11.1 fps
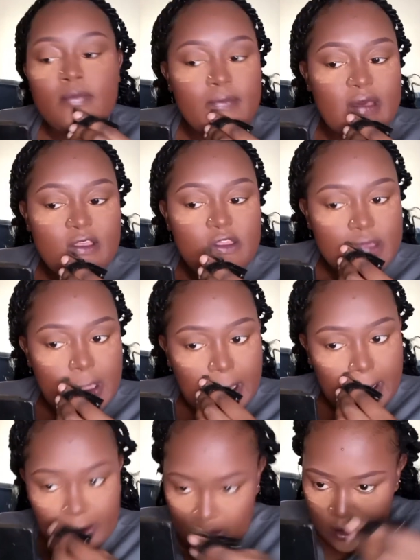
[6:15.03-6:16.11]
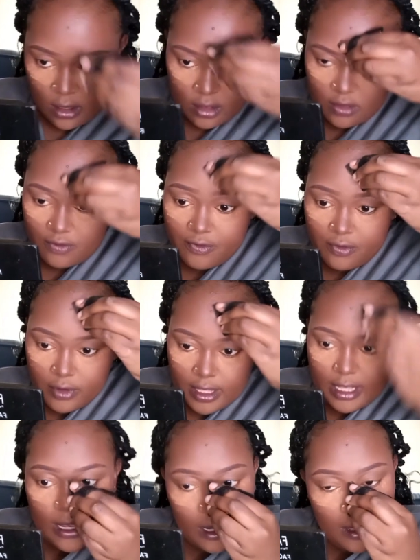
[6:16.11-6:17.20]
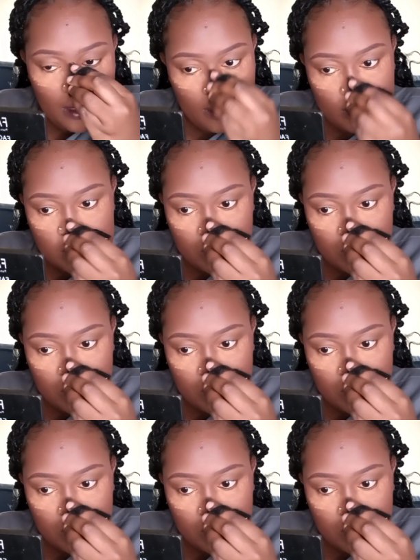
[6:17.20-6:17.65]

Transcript: My chin, the forehead,